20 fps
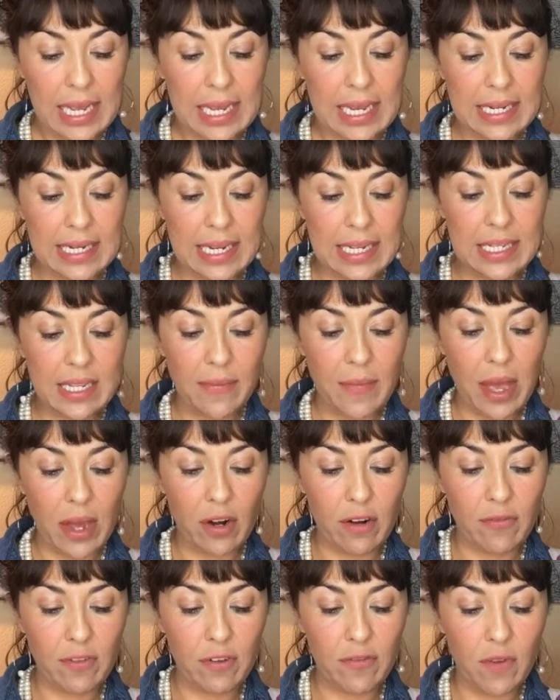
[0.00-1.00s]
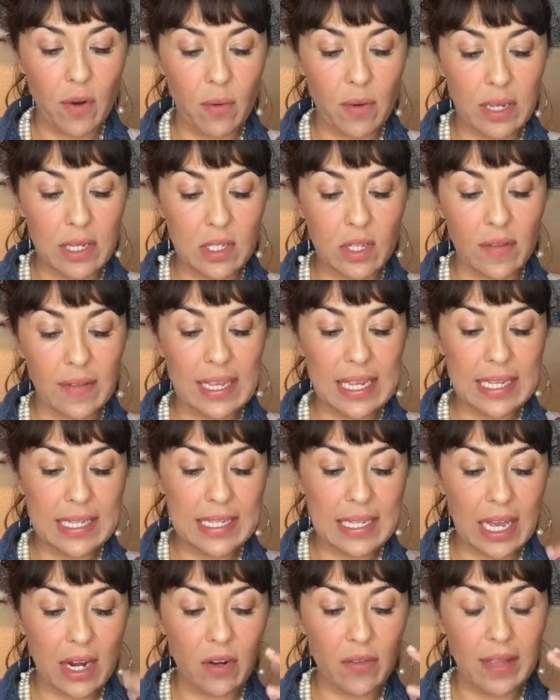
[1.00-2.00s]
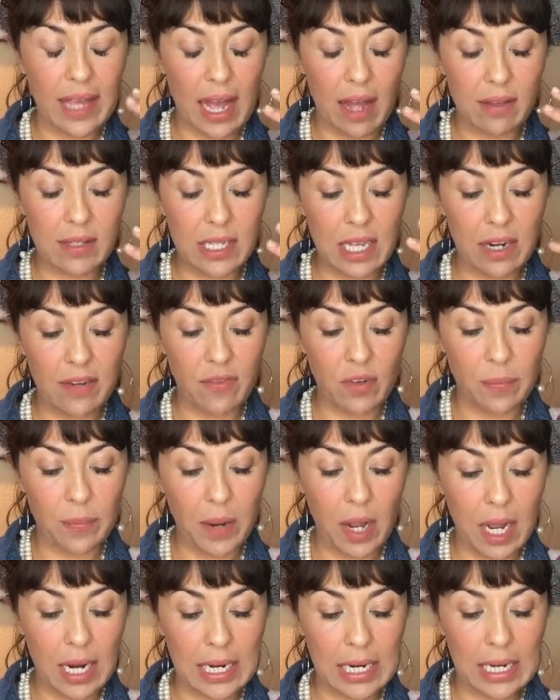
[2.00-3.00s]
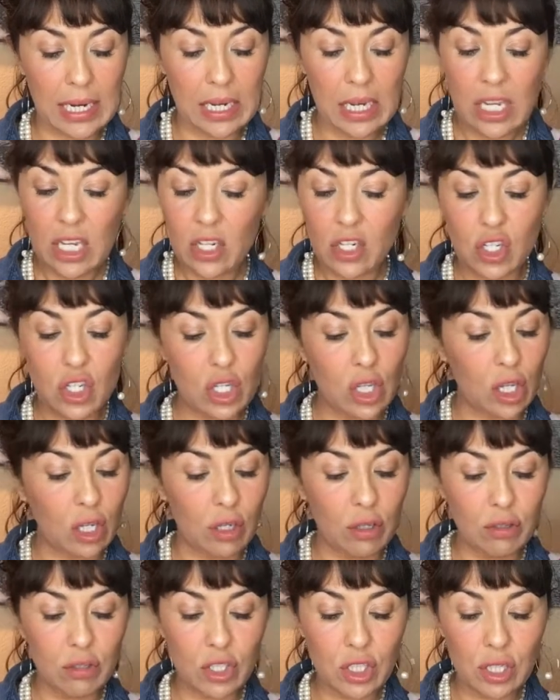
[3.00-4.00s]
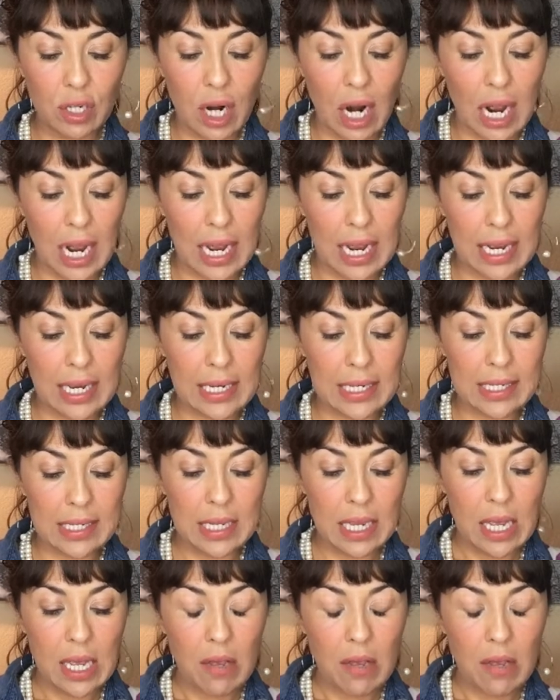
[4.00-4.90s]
It doesn't matter if you focus on the inside or the outside of your body. Just close your eyes